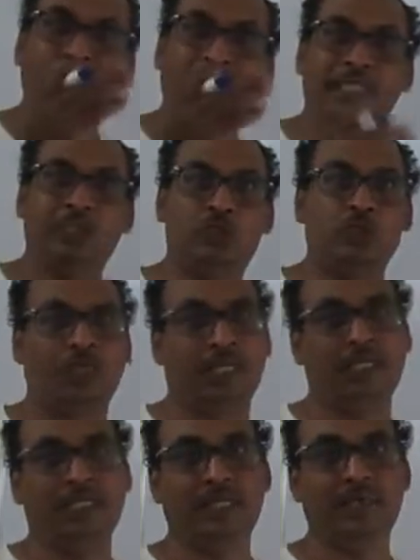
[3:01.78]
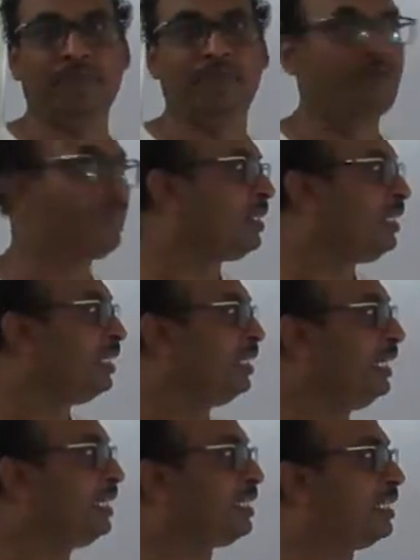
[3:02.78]
place to another,
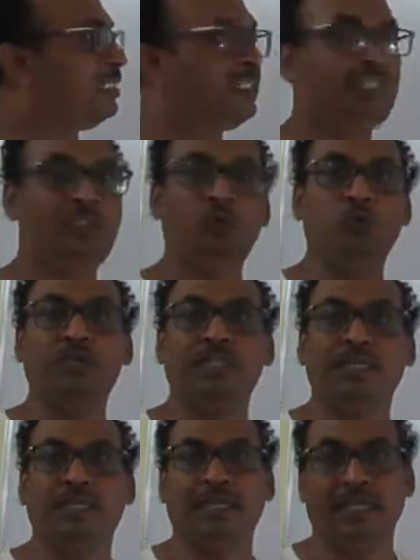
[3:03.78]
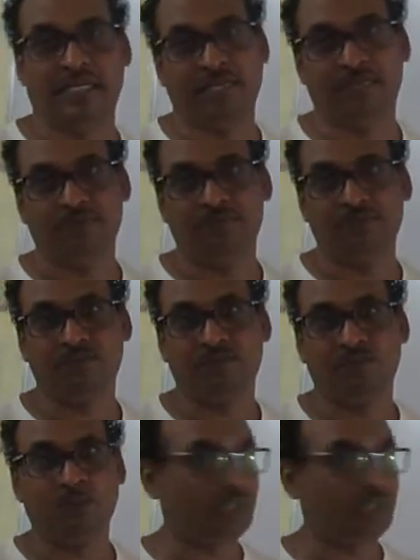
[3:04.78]
it constitutes a current.